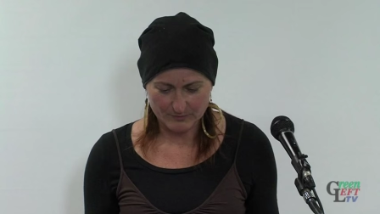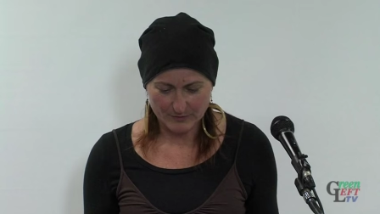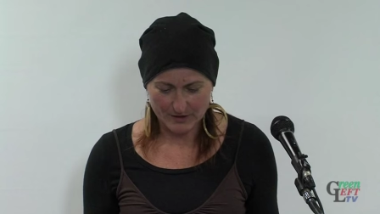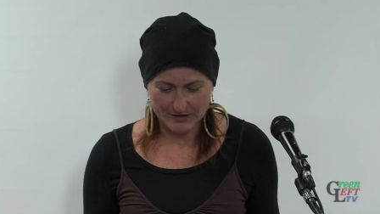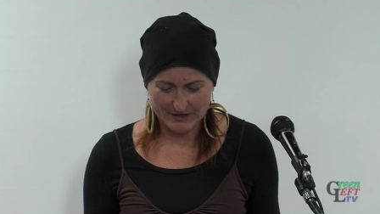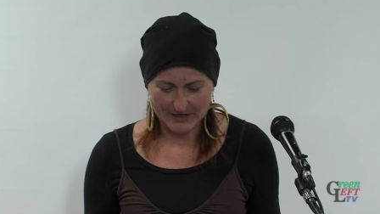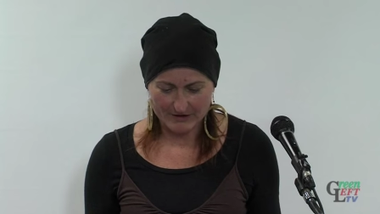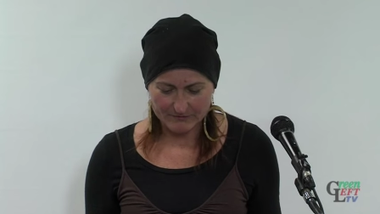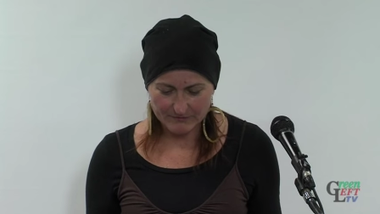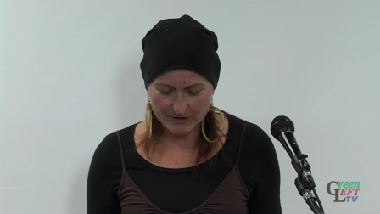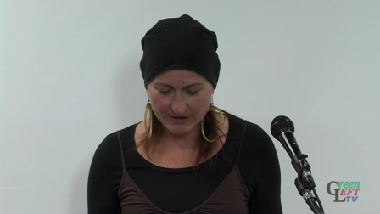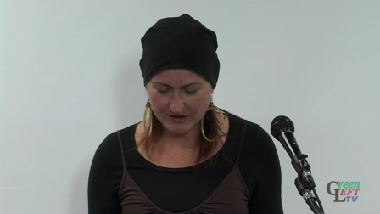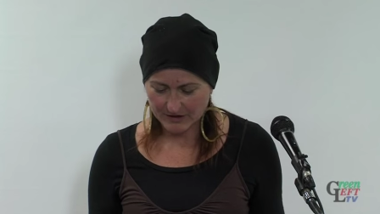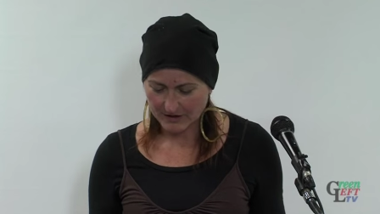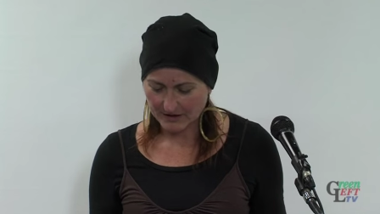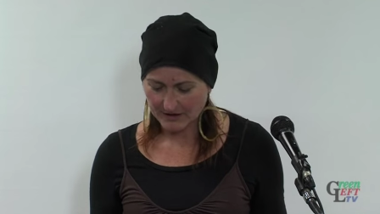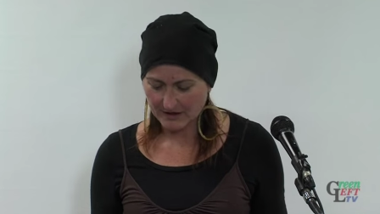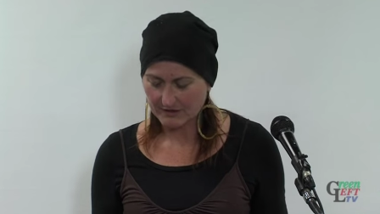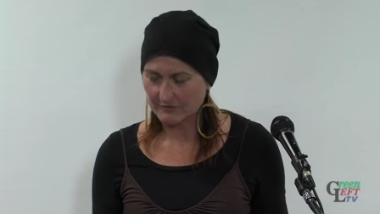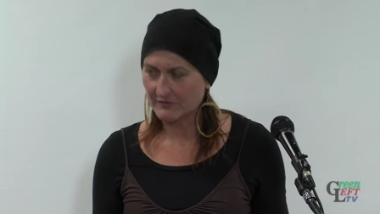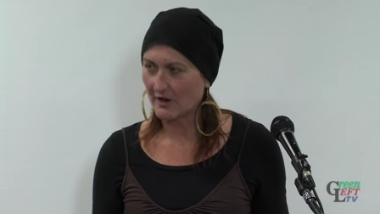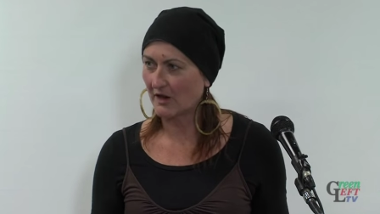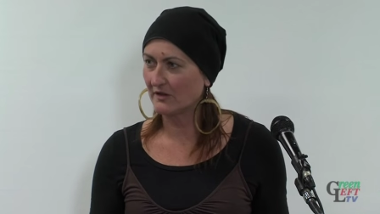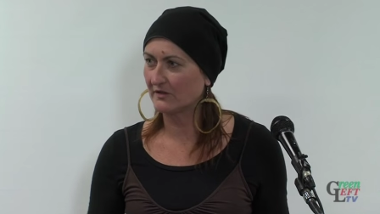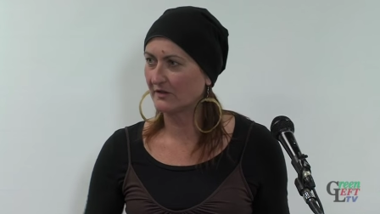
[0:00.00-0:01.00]
about everything
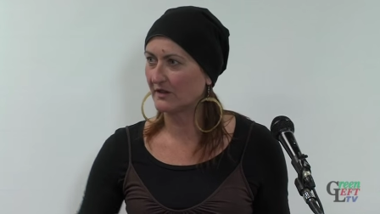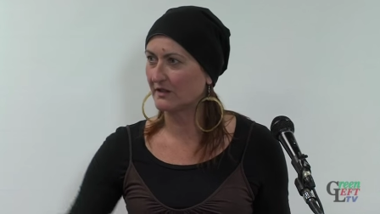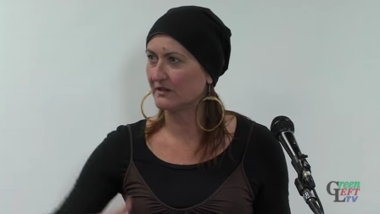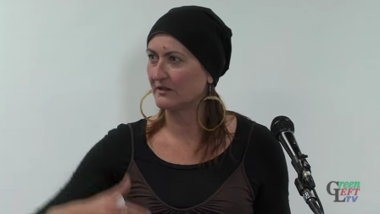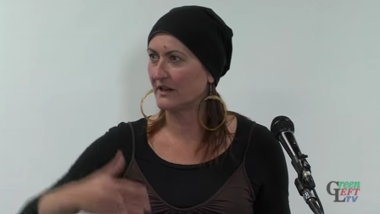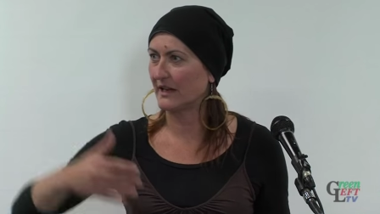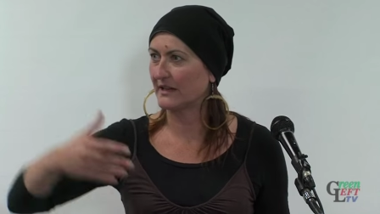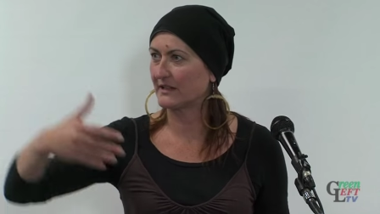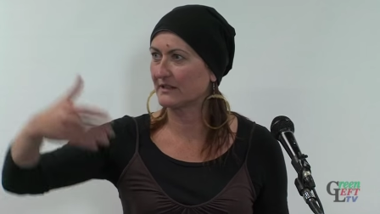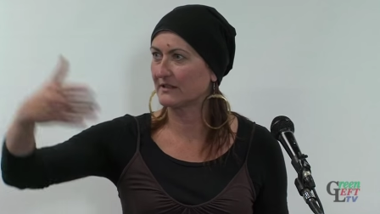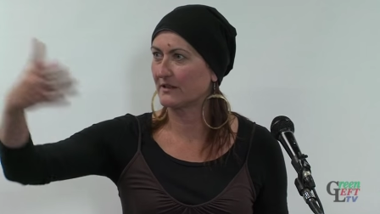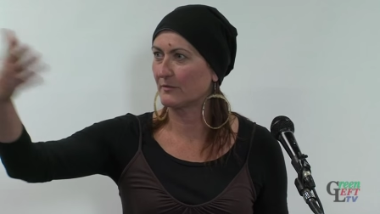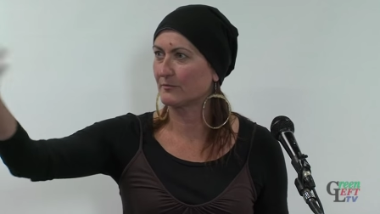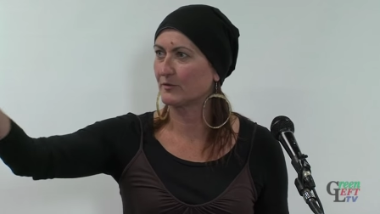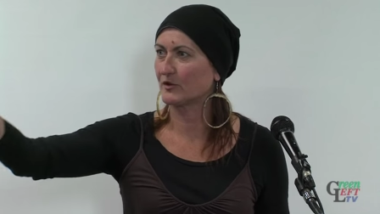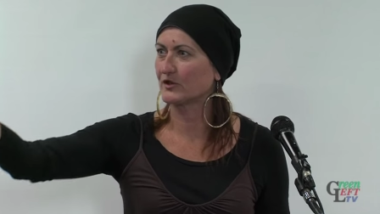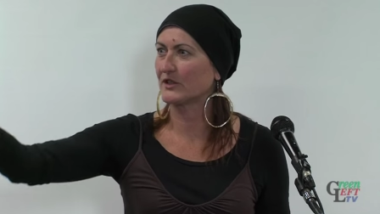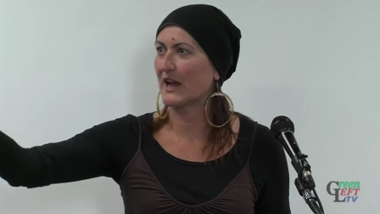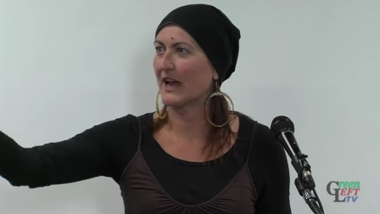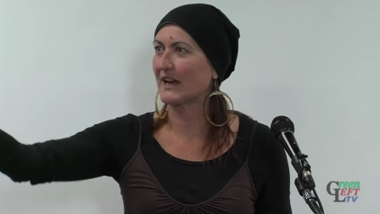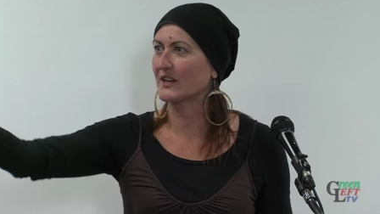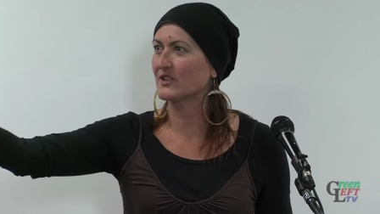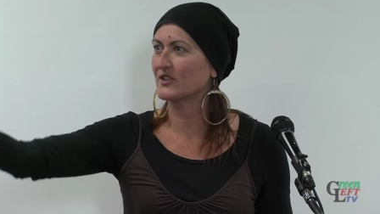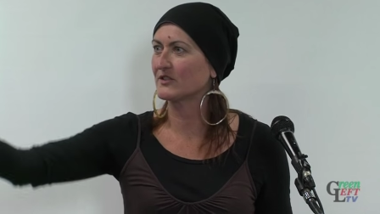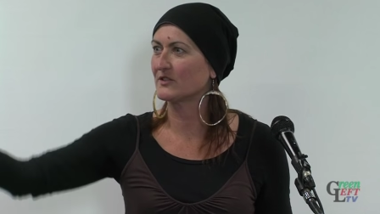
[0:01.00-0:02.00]
around the next, the
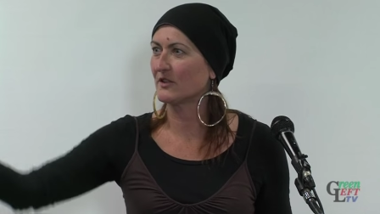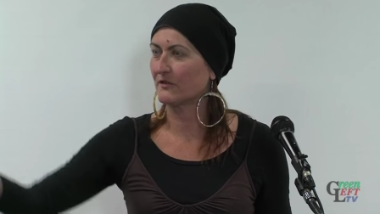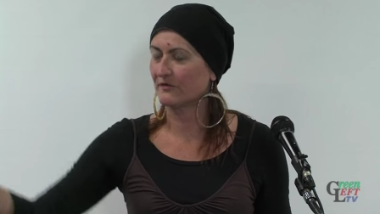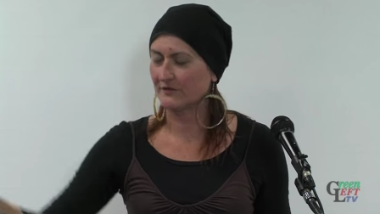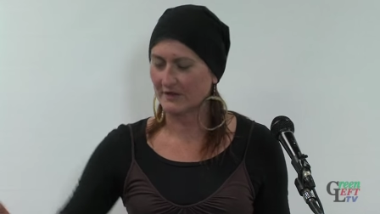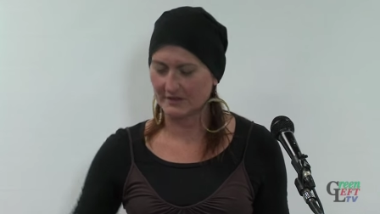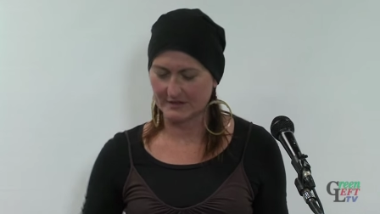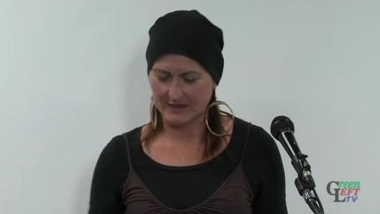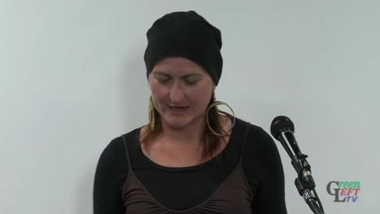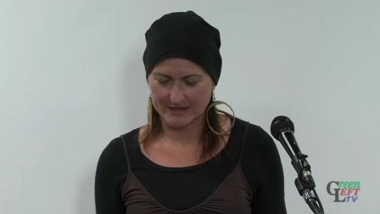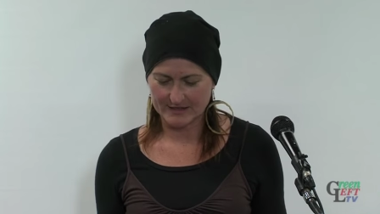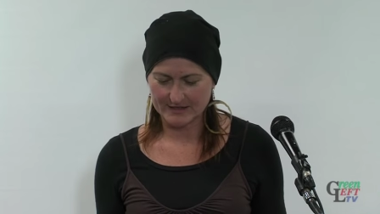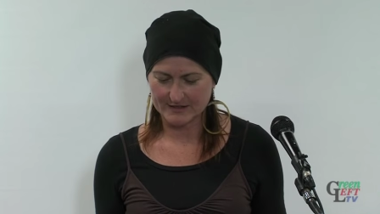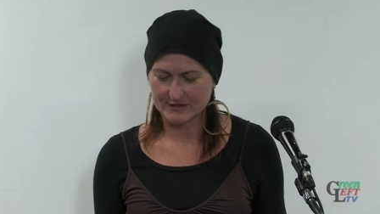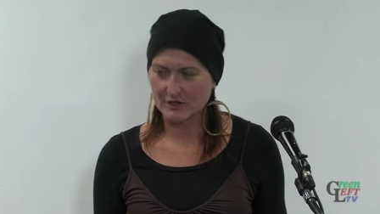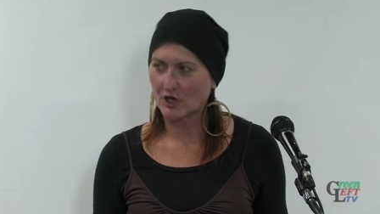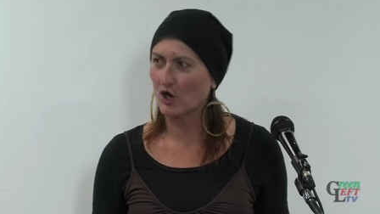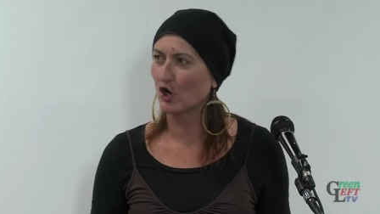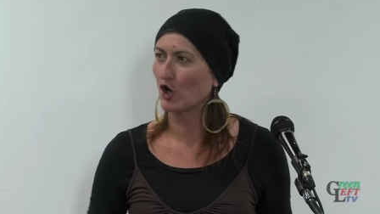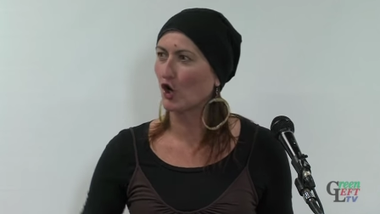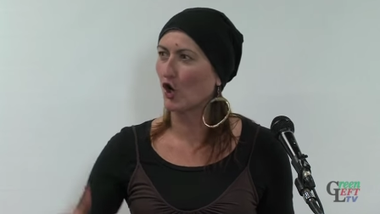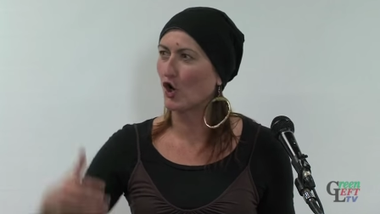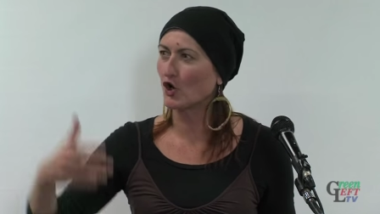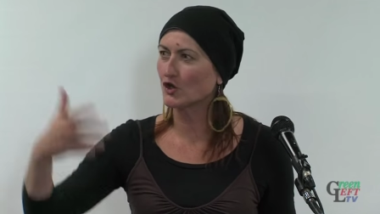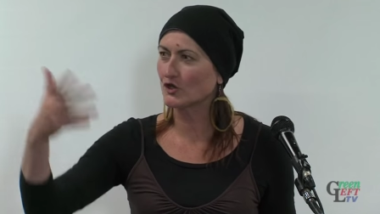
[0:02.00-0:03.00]
production of the next
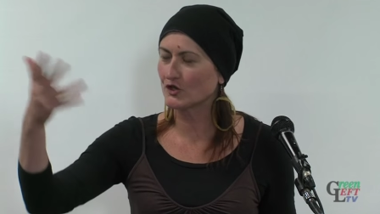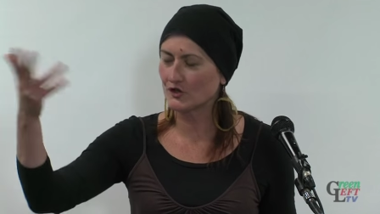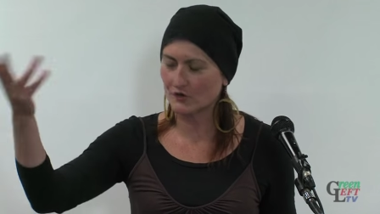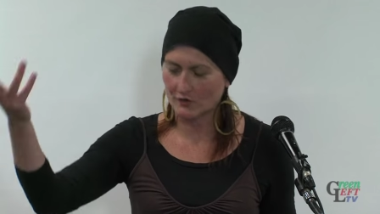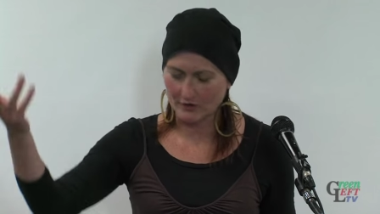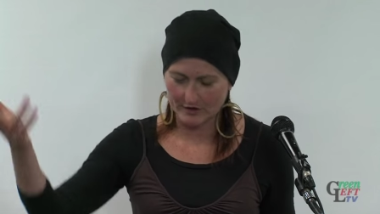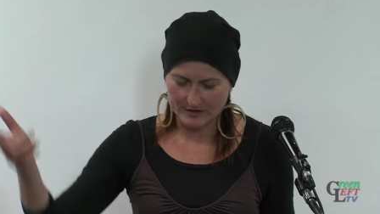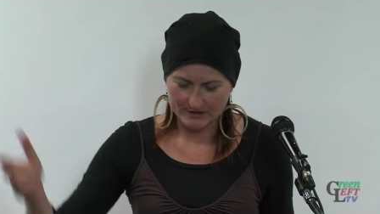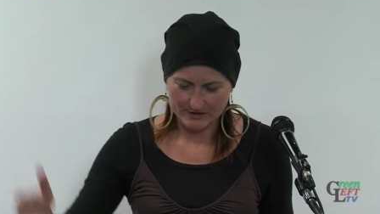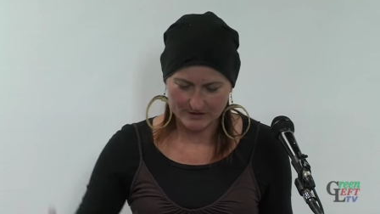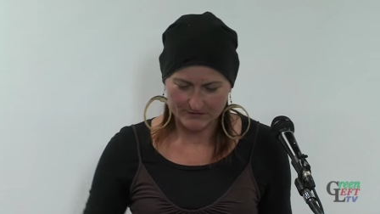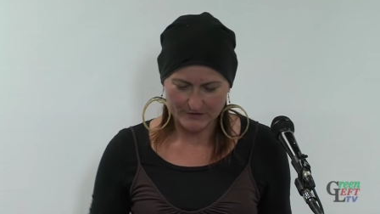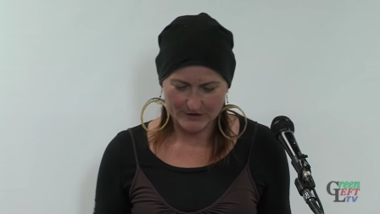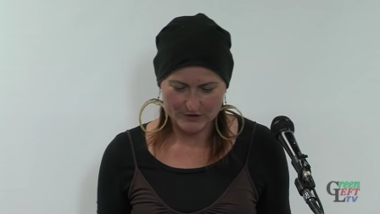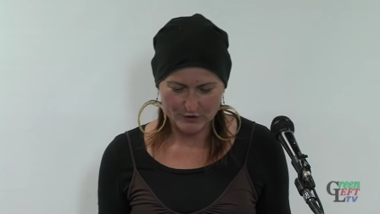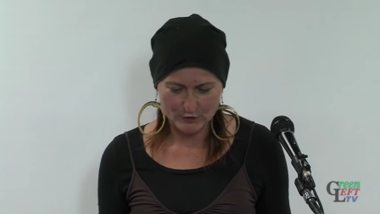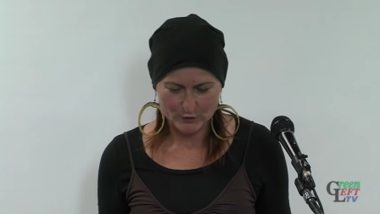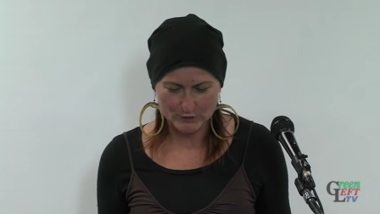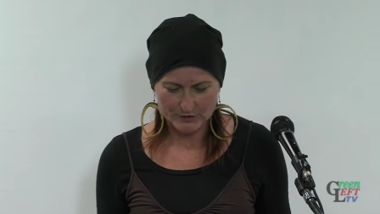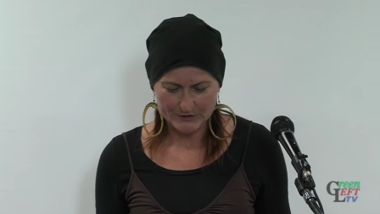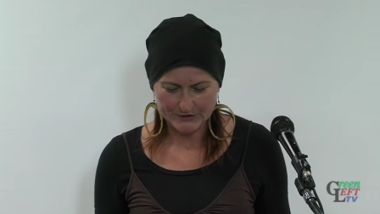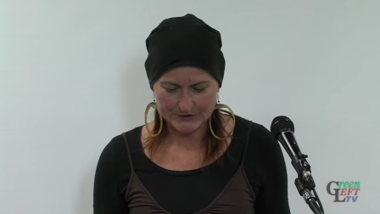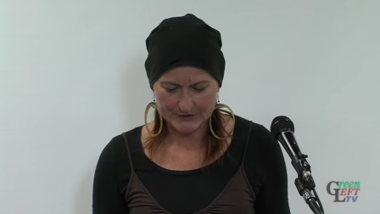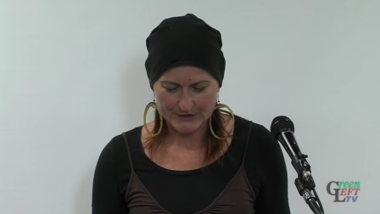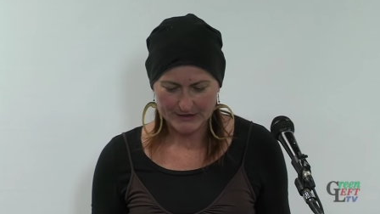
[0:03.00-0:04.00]
lot or
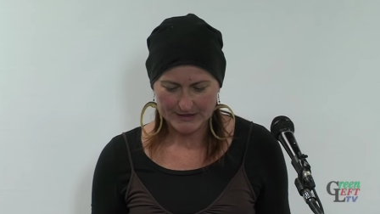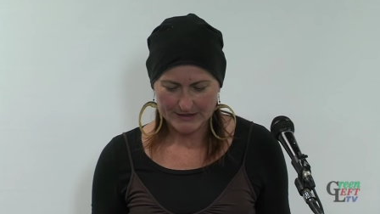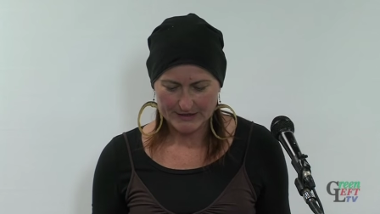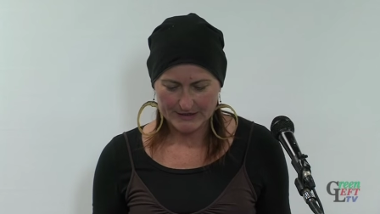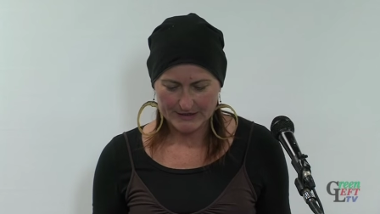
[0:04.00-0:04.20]
individuals.